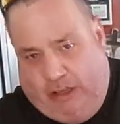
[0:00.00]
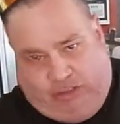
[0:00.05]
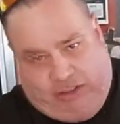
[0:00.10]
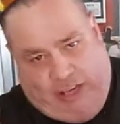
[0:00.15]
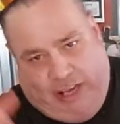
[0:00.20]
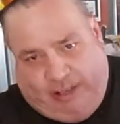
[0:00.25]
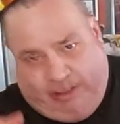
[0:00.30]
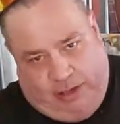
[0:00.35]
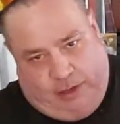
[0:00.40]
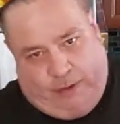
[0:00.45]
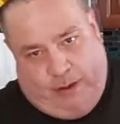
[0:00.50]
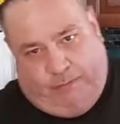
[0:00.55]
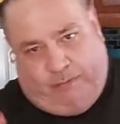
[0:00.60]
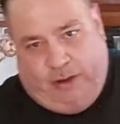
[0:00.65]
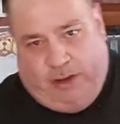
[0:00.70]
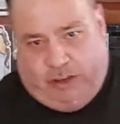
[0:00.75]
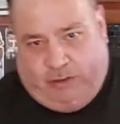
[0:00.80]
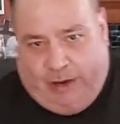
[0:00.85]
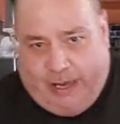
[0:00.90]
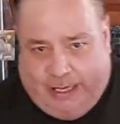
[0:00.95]
cheese in your
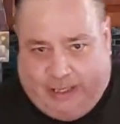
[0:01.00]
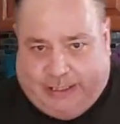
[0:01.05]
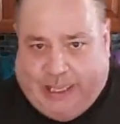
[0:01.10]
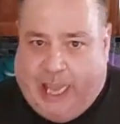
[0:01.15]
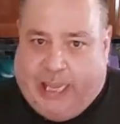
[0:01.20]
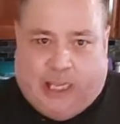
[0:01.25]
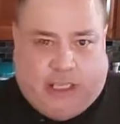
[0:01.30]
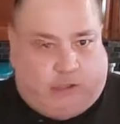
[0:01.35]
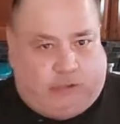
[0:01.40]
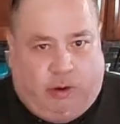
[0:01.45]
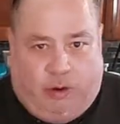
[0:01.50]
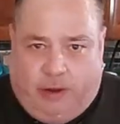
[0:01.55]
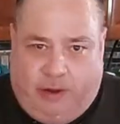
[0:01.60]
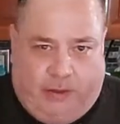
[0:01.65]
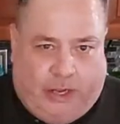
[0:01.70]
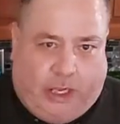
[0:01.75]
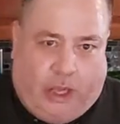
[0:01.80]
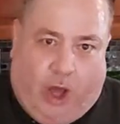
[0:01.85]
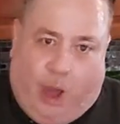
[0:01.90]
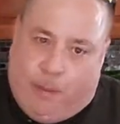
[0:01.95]
refrigerator, take it, throw it in
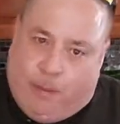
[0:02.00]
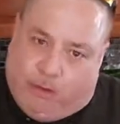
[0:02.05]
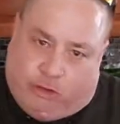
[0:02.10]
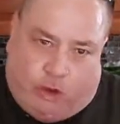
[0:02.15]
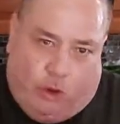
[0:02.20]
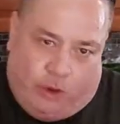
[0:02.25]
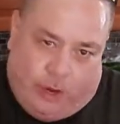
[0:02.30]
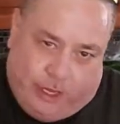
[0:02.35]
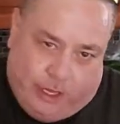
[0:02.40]
the garbage, go to